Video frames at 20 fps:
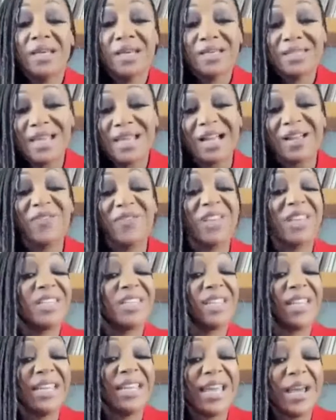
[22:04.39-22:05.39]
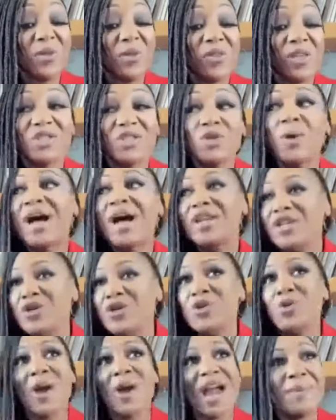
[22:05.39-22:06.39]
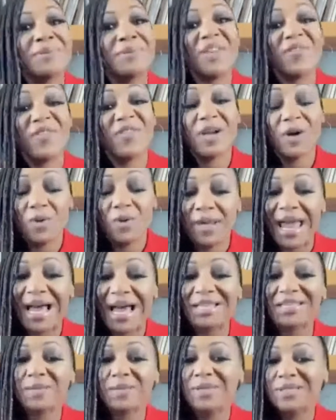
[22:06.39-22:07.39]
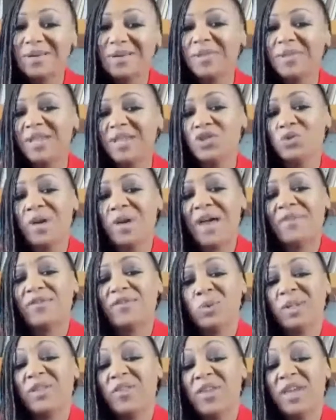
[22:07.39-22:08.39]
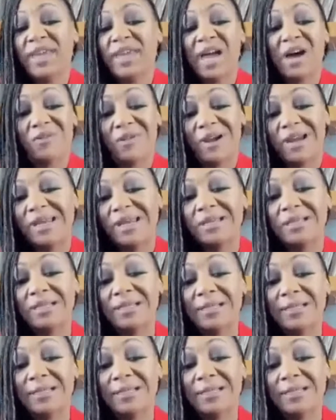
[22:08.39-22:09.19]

It's not convenient to eat healthy. So how do you grab stuff and go? It has to be something that you have to really think out, right?